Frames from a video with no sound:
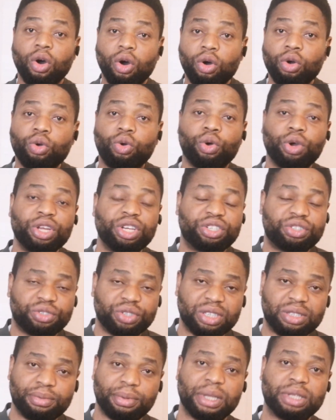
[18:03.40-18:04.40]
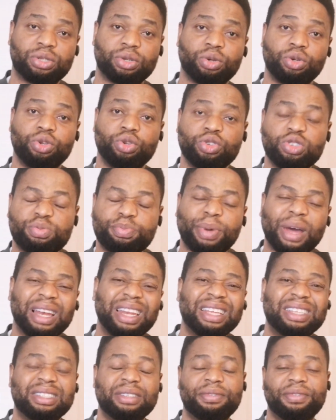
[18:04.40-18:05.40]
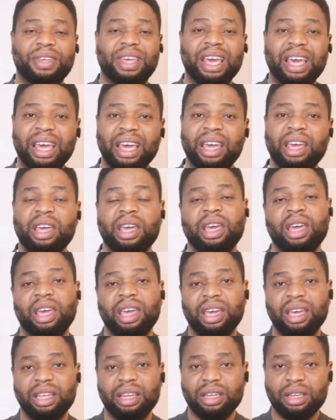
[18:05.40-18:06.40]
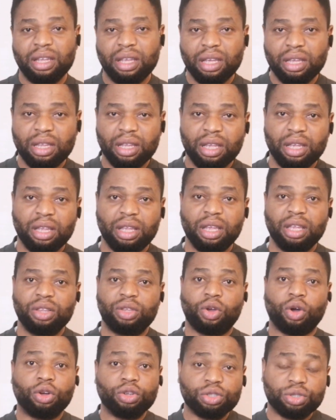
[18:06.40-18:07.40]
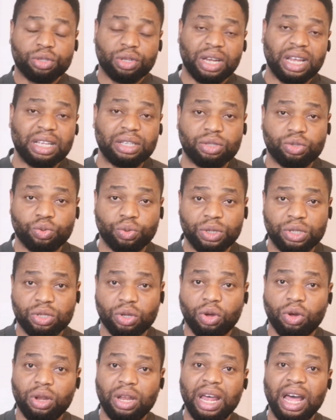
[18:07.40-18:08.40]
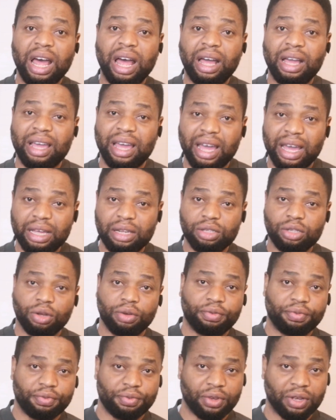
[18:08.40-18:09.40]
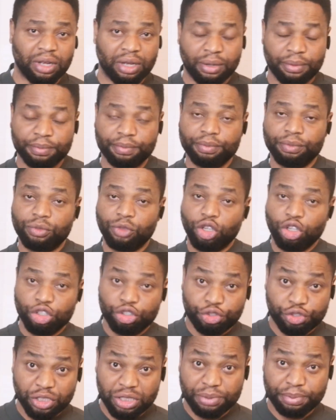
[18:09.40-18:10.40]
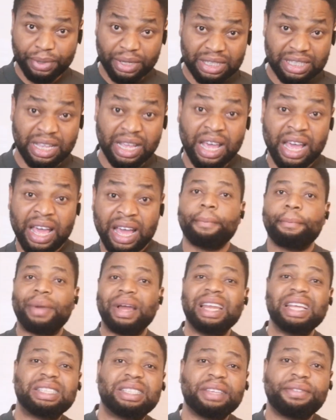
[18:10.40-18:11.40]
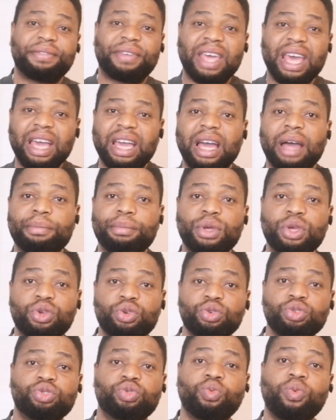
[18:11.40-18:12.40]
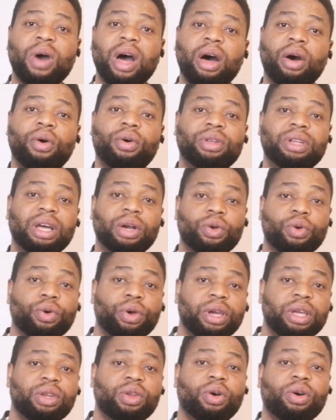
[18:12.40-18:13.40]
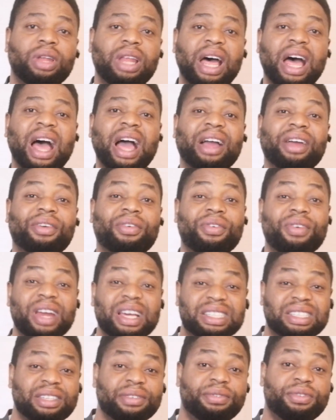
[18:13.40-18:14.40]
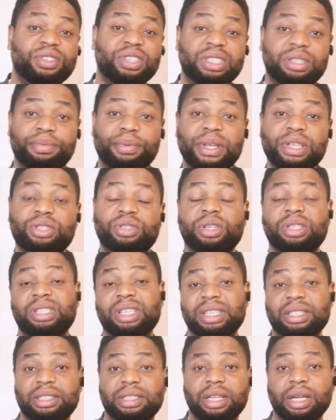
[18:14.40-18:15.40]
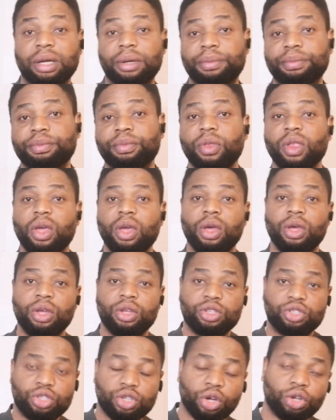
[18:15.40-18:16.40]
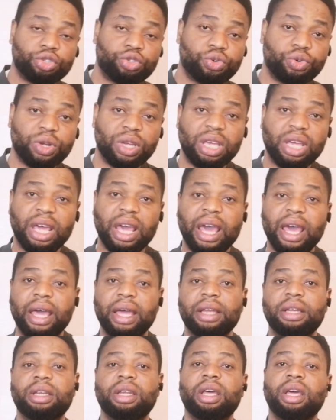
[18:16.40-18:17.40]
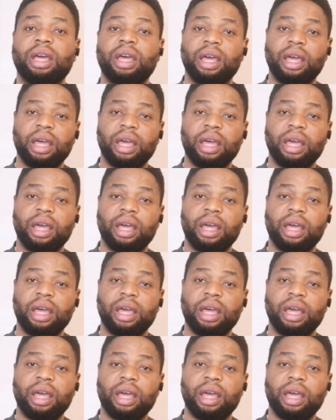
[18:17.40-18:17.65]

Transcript: ongoing treatment. So we use palliative care in consonance with other kind of treatment. Palliative care can be used while undergoing other aggressive treatments such as surgery and